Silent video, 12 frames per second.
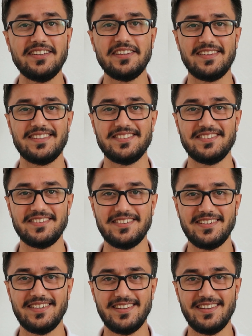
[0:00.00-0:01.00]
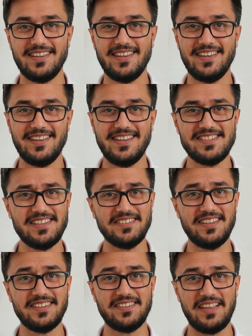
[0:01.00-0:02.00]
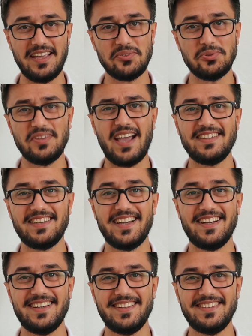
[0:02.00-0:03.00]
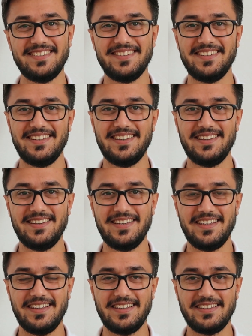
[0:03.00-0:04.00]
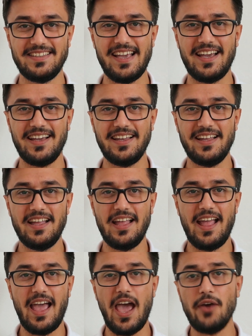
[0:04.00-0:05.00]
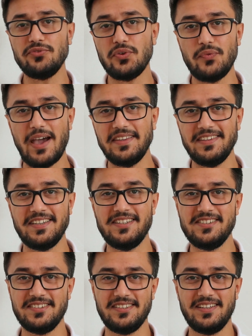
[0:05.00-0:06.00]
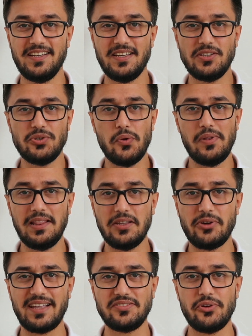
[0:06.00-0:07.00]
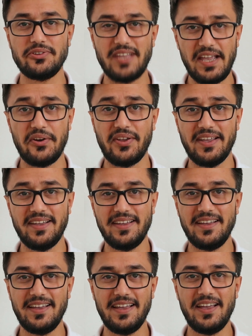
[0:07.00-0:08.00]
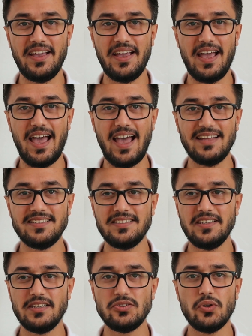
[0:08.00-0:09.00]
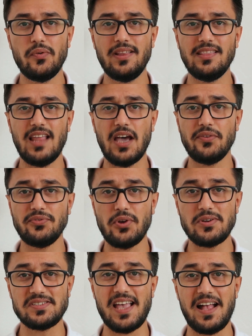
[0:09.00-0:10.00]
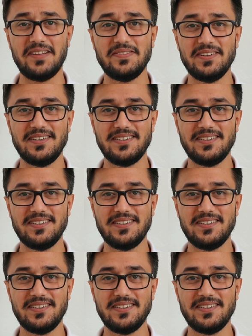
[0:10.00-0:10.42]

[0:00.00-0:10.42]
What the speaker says: in English. Isn't it a good idea? Yeah, after 1 year, you will look at your diary and you will love yourself